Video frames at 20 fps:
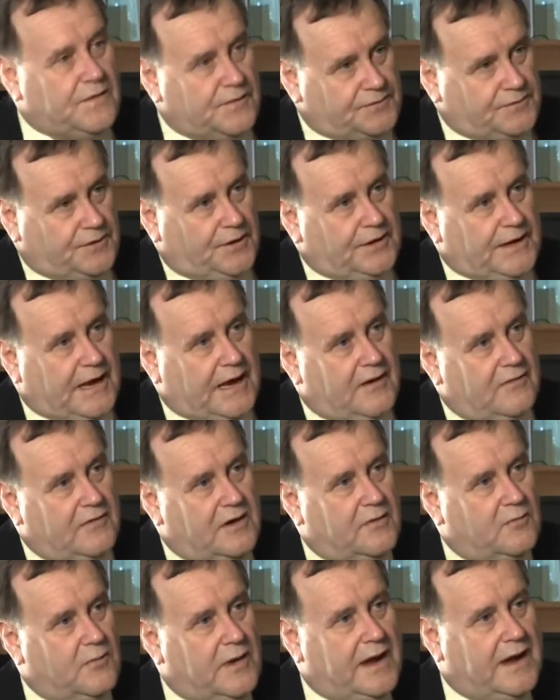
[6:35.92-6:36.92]
The third
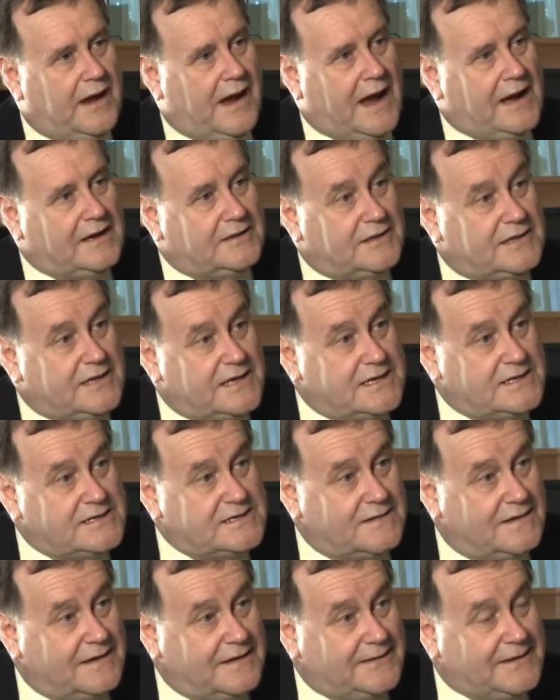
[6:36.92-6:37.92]
area where
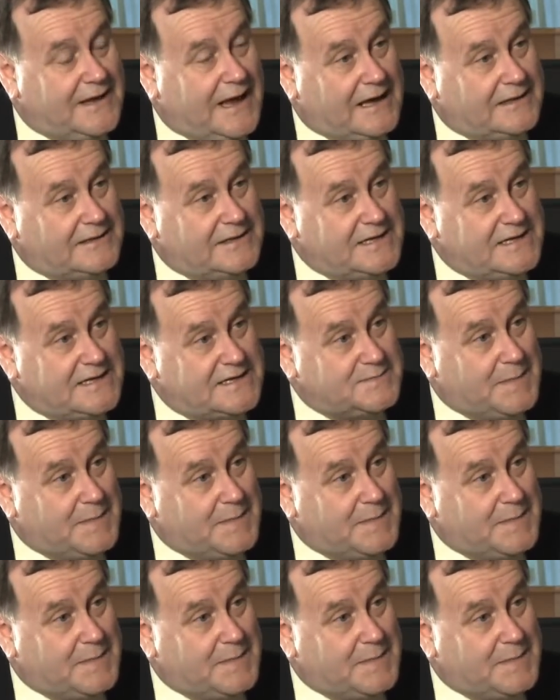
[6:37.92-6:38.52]
the Uglii